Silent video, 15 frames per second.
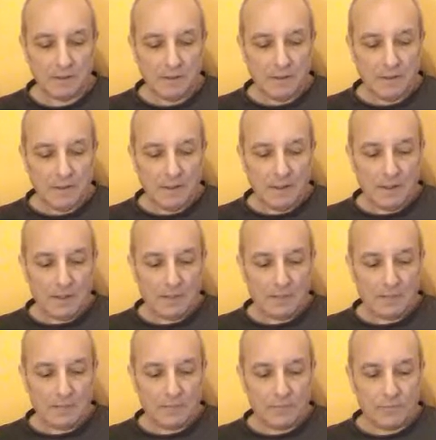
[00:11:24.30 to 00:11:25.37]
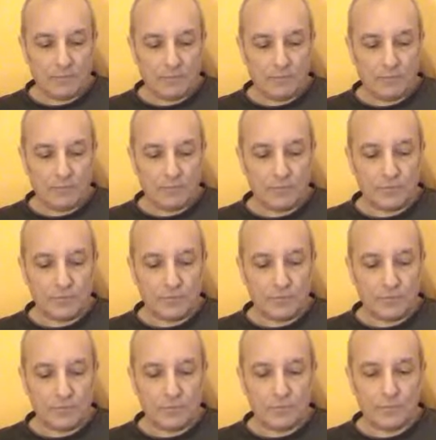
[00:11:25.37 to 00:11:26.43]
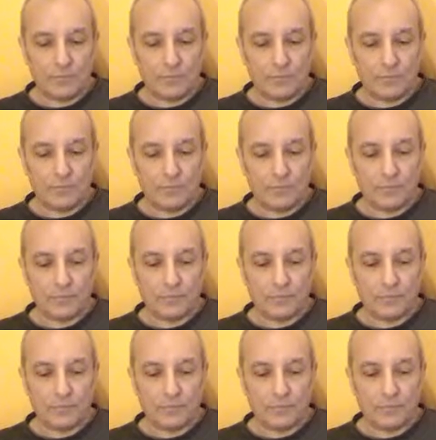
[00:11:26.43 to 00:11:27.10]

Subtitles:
(silence)